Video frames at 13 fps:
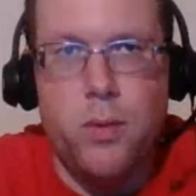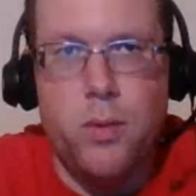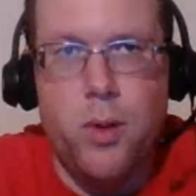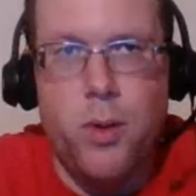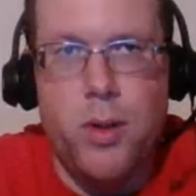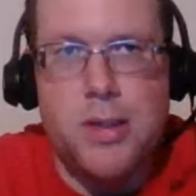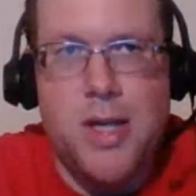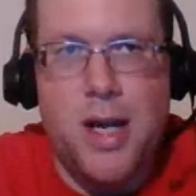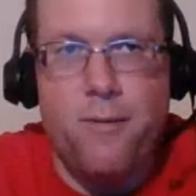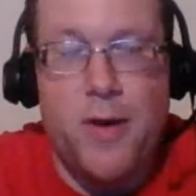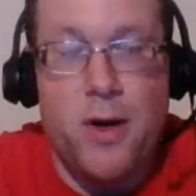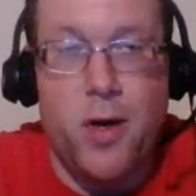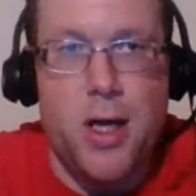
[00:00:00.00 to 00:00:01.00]
it's
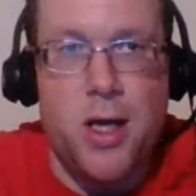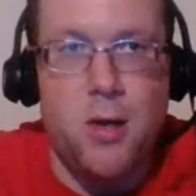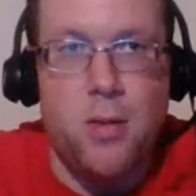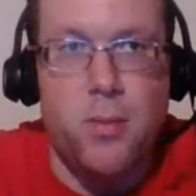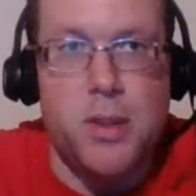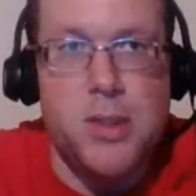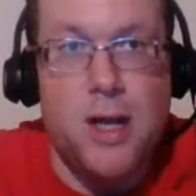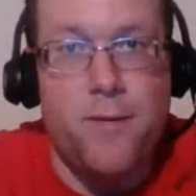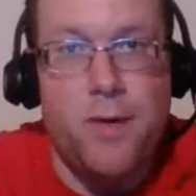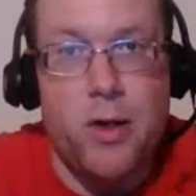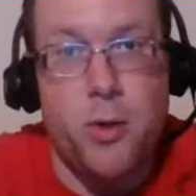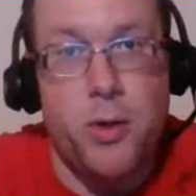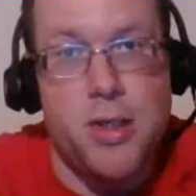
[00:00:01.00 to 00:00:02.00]
not fair to him. It's not
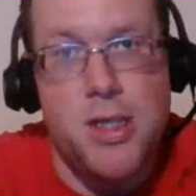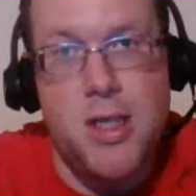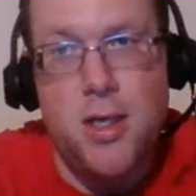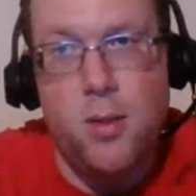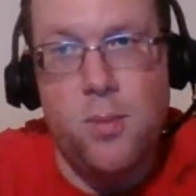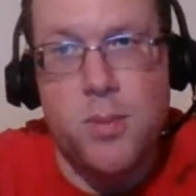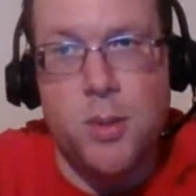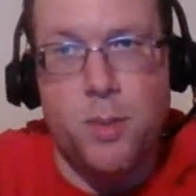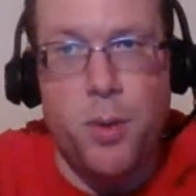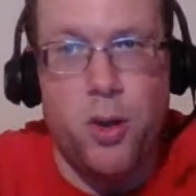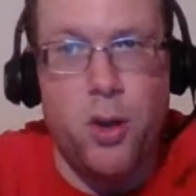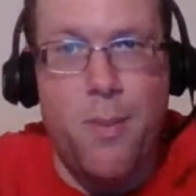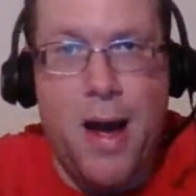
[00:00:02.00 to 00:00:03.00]
fair to the team to
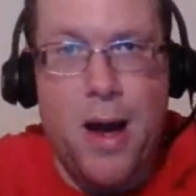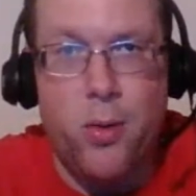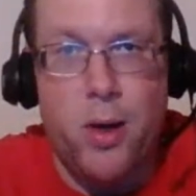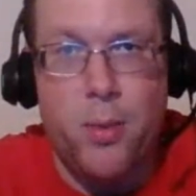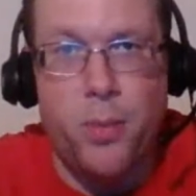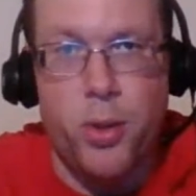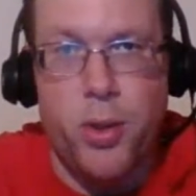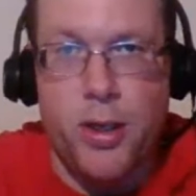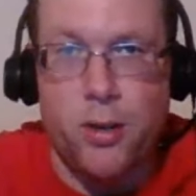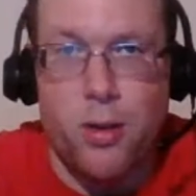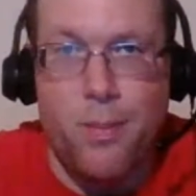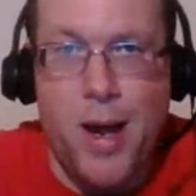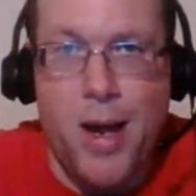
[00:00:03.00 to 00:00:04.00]
pull him out and put
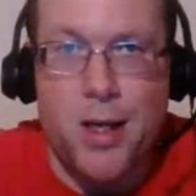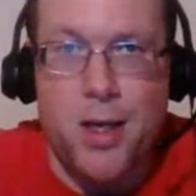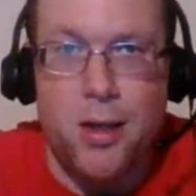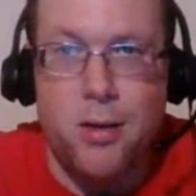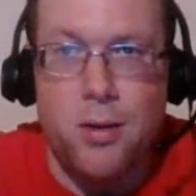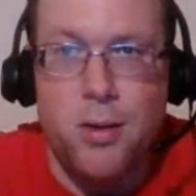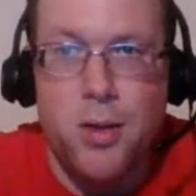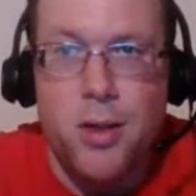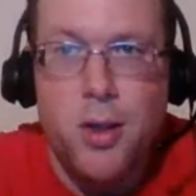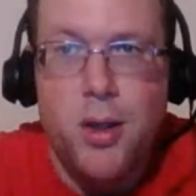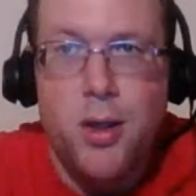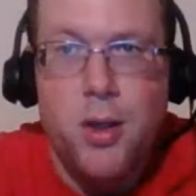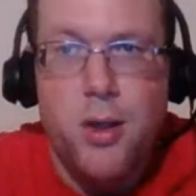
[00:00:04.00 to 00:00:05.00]
Ingram back in.
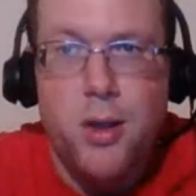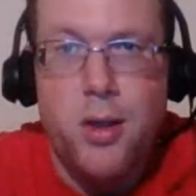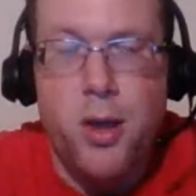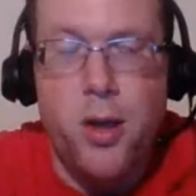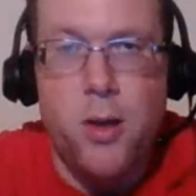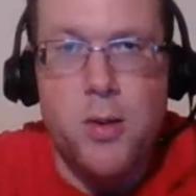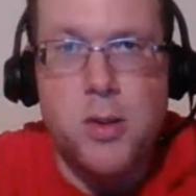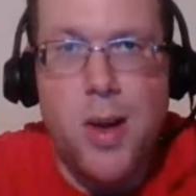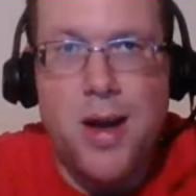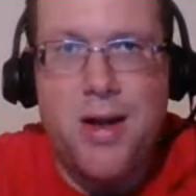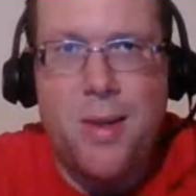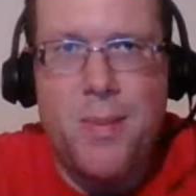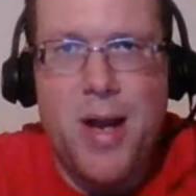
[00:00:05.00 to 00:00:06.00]
So
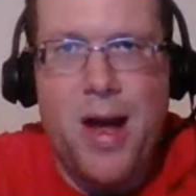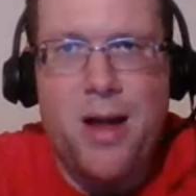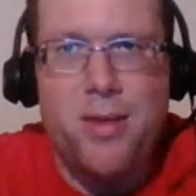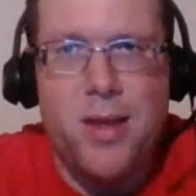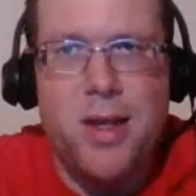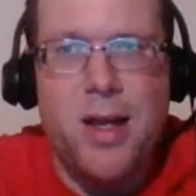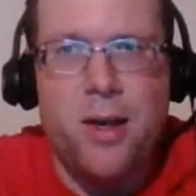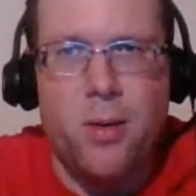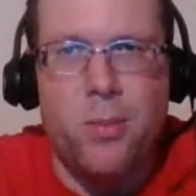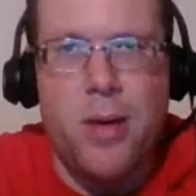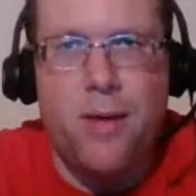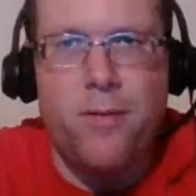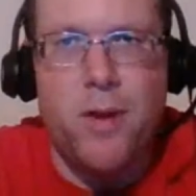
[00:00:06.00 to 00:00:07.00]
I think
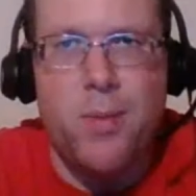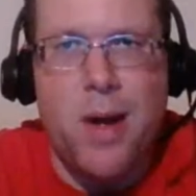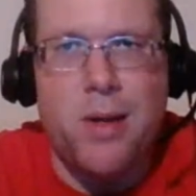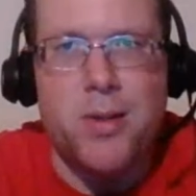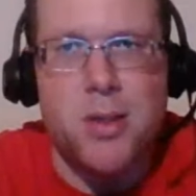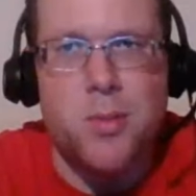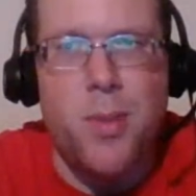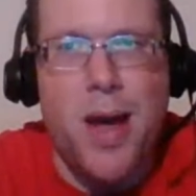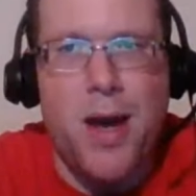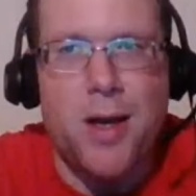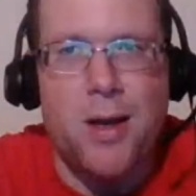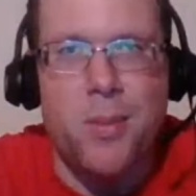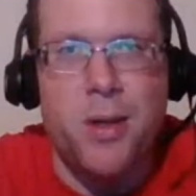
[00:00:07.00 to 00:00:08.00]
Ingram definitely bounces
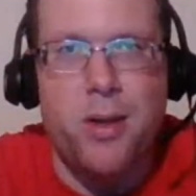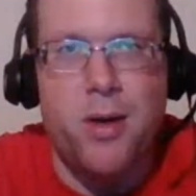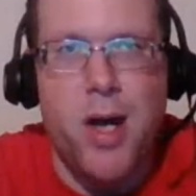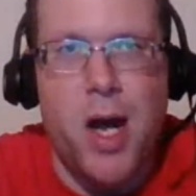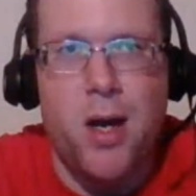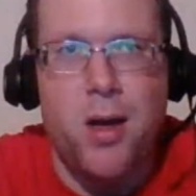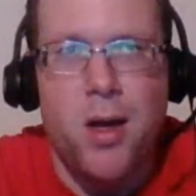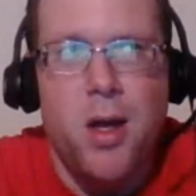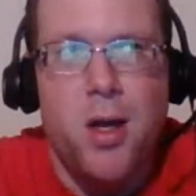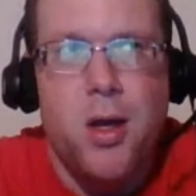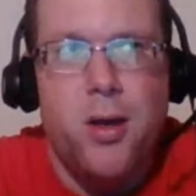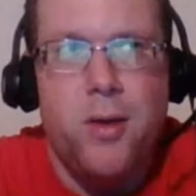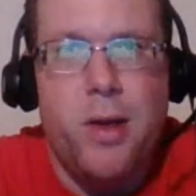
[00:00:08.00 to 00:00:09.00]
back. I mean, they're
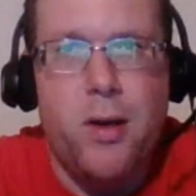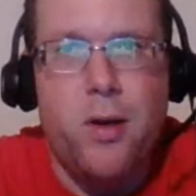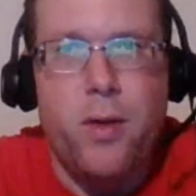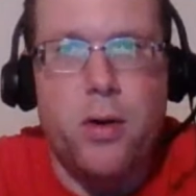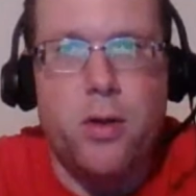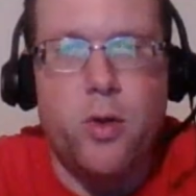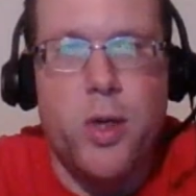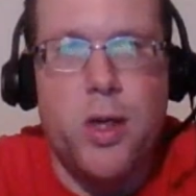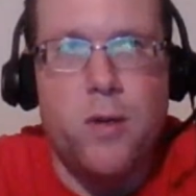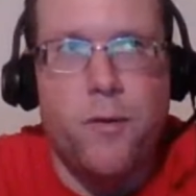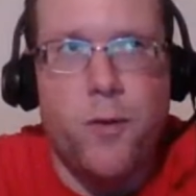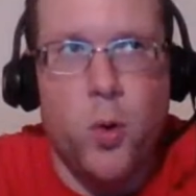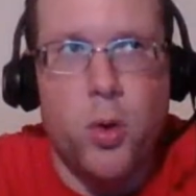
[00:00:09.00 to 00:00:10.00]

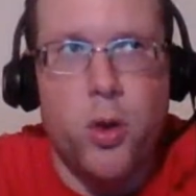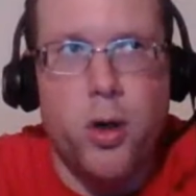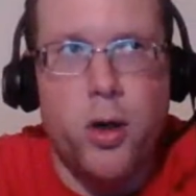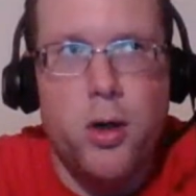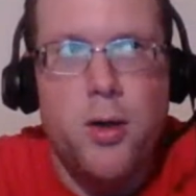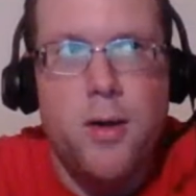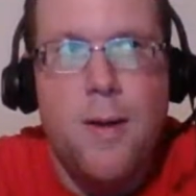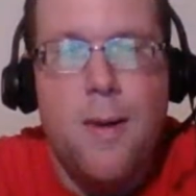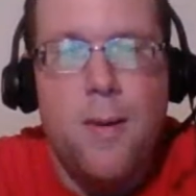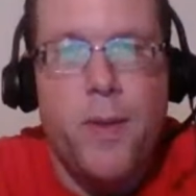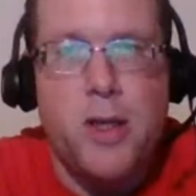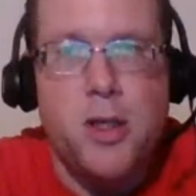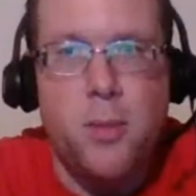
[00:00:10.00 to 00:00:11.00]
3-4.
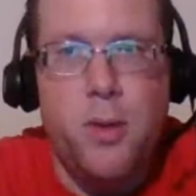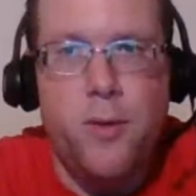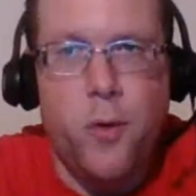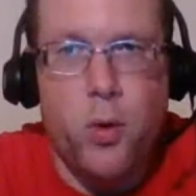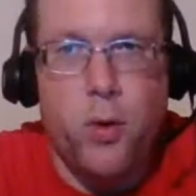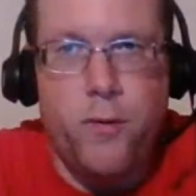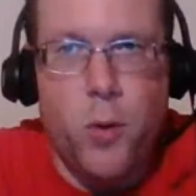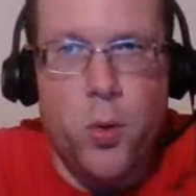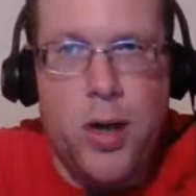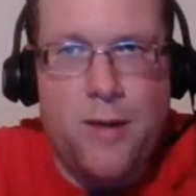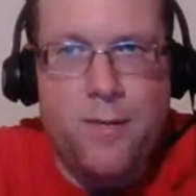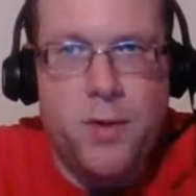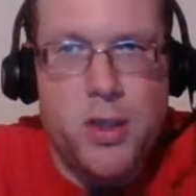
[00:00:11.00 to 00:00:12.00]
They should be
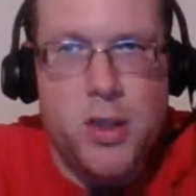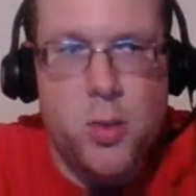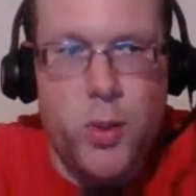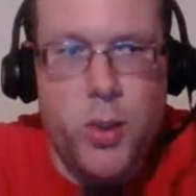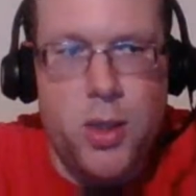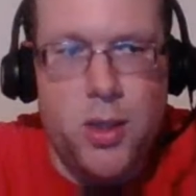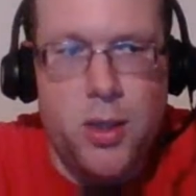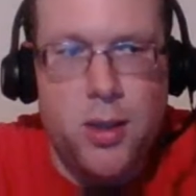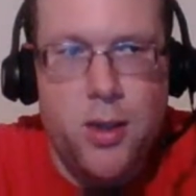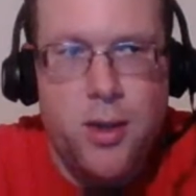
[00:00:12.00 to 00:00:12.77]
4-4 after this week.